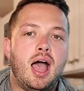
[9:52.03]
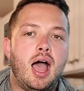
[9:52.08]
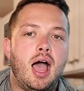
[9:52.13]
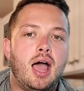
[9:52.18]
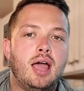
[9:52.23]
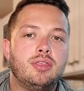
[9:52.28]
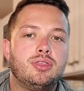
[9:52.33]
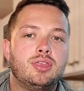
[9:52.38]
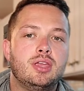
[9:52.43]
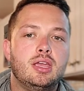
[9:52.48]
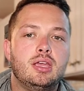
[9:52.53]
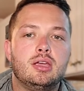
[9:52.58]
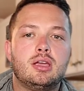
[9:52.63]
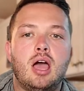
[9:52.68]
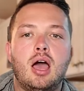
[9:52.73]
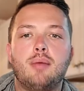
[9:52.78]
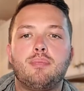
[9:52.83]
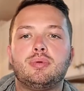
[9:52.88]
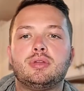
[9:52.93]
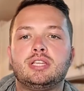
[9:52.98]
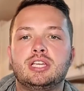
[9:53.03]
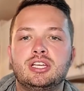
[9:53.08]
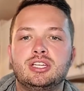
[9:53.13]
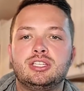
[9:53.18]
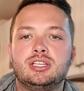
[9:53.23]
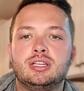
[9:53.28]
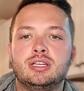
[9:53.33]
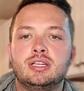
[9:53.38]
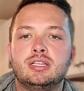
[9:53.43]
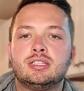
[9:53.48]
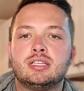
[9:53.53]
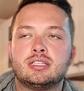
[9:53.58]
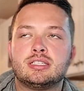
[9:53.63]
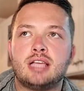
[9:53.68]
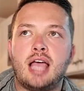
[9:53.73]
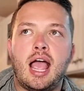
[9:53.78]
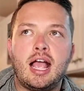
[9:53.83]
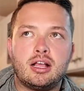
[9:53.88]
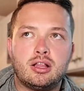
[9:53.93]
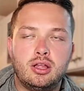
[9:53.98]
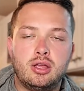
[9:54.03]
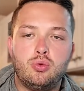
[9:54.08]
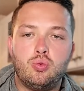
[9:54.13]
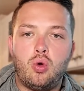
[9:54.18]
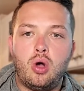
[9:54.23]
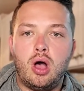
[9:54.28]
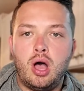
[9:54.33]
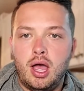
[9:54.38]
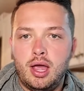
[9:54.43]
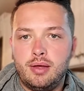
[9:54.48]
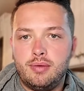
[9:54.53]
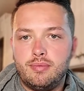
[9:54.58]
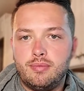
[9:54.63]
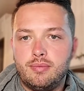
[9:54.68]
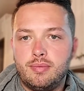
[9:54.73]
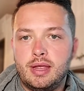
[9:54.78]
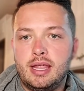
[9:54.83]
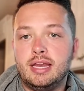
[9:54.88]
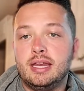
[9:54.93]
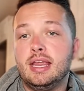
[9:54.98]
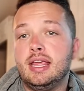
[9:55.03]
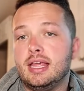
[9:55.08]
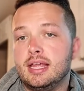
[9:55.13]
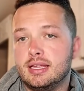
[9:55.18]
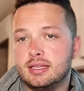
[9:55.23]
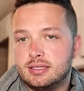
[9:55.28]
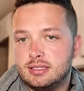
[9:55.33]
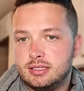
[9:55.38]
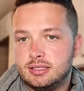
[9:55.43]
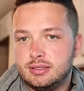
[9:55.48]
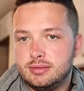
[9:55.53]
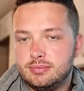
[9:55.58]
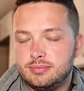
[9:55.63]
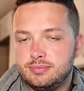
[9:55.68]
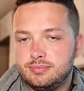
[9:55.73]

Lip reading: I think competition is exactly what he needs.